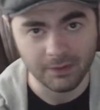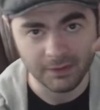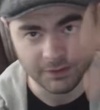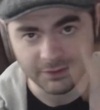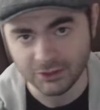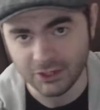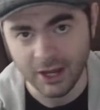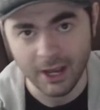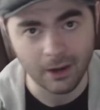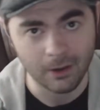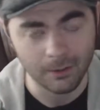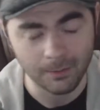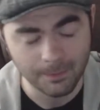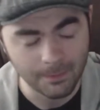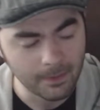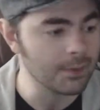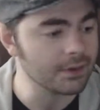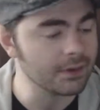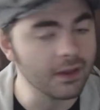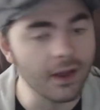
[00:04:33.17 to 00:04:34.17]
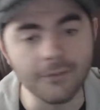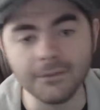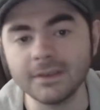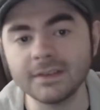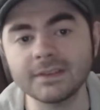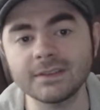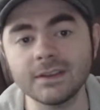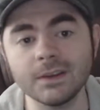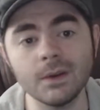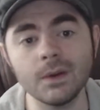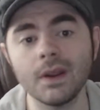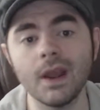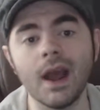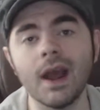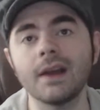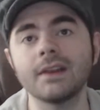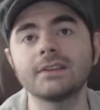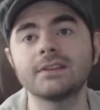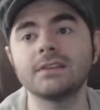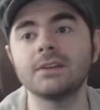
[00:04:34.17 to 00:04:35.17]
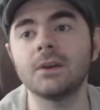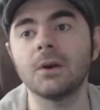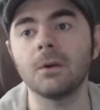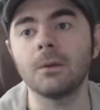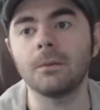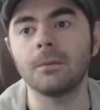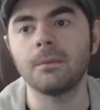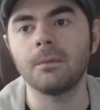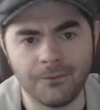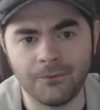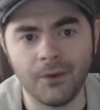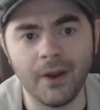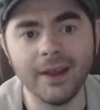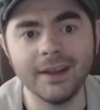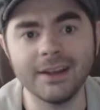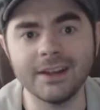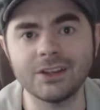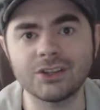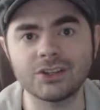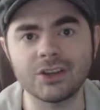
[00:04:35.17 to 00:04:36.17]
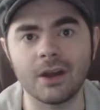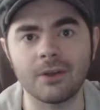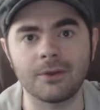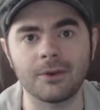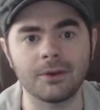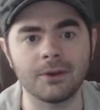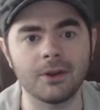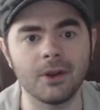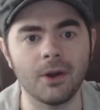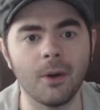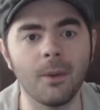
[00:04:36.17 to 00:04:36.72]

this channel. I would love to see you guys, befriend each other,